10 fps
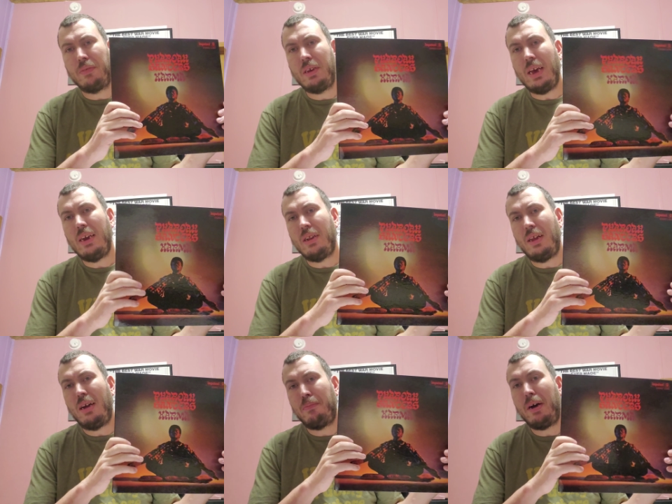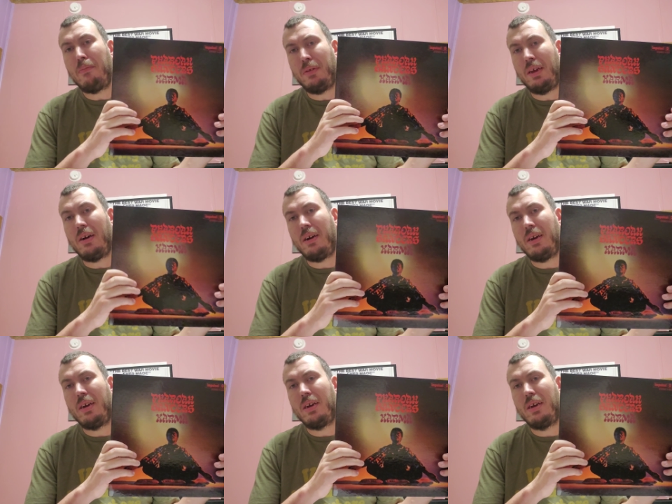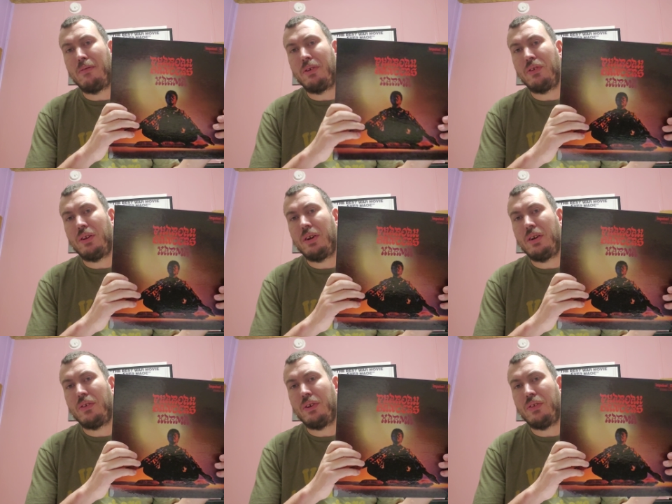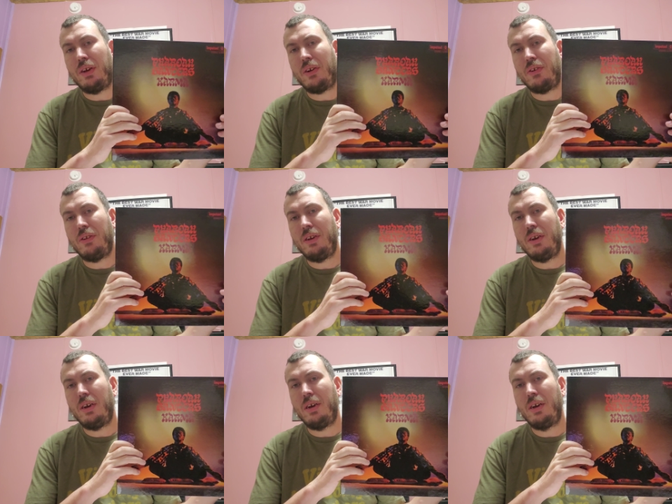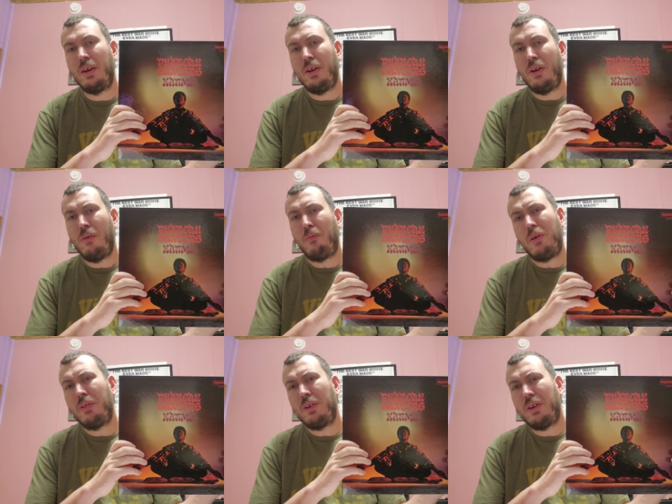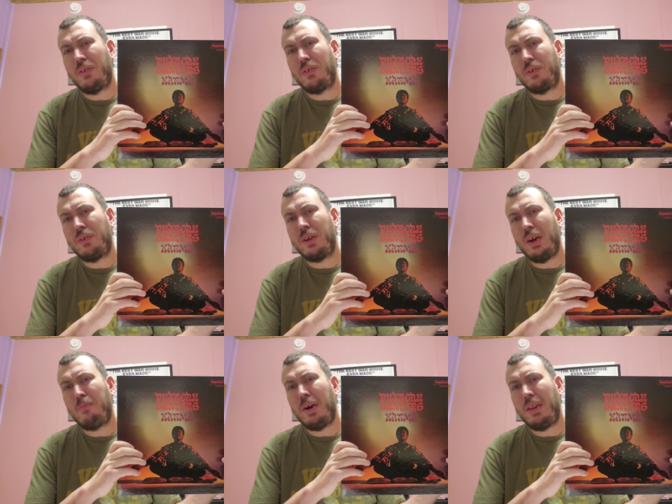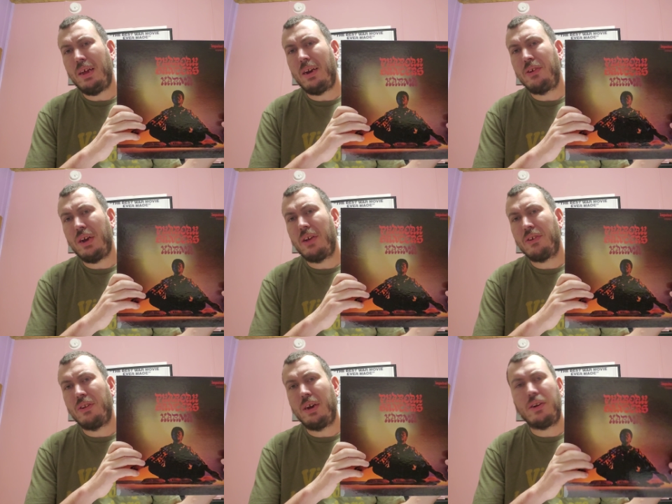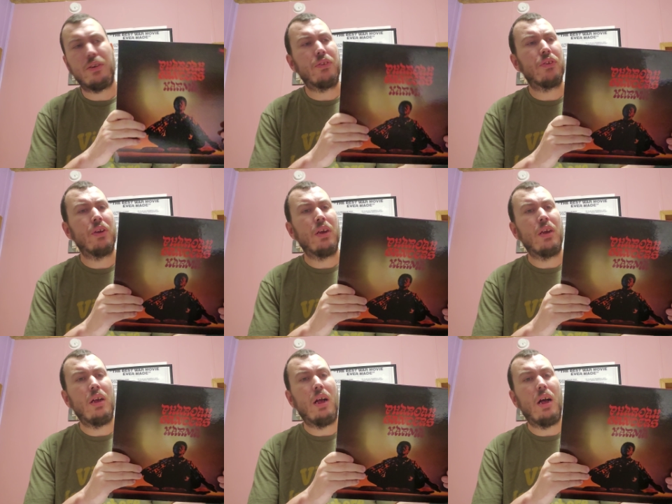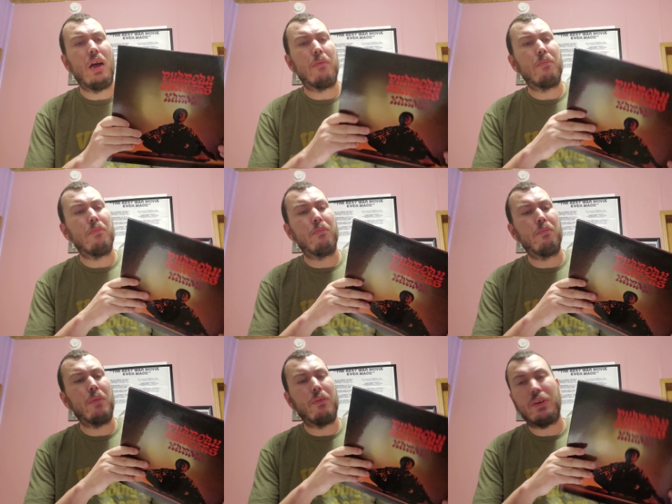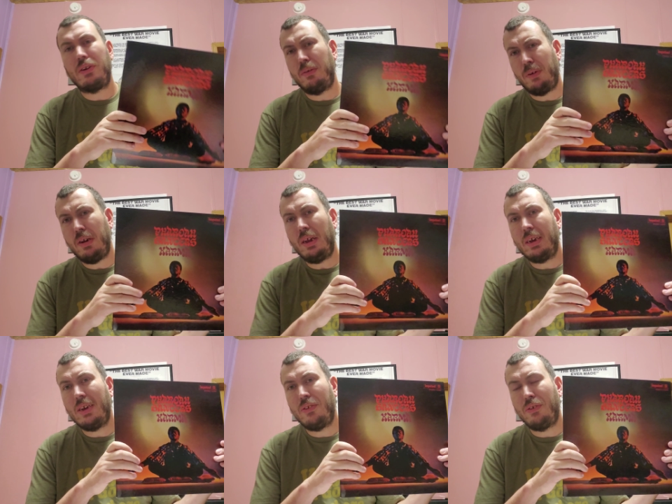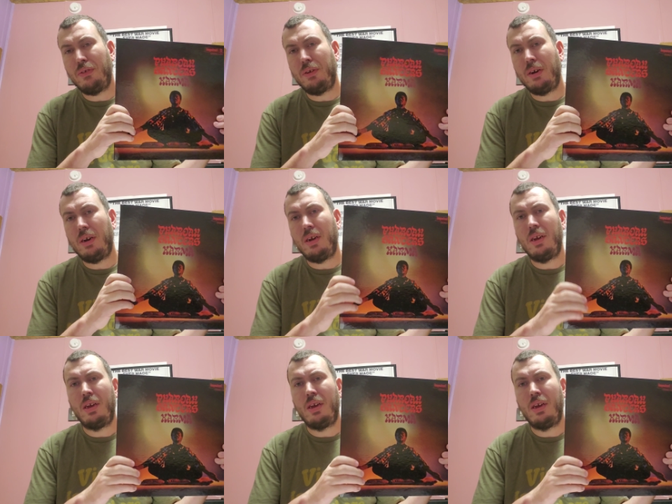gained a lot of popularity in recent years, and it's actually one that gets searched out by a lot of jazz collectors. I was actually very lucky to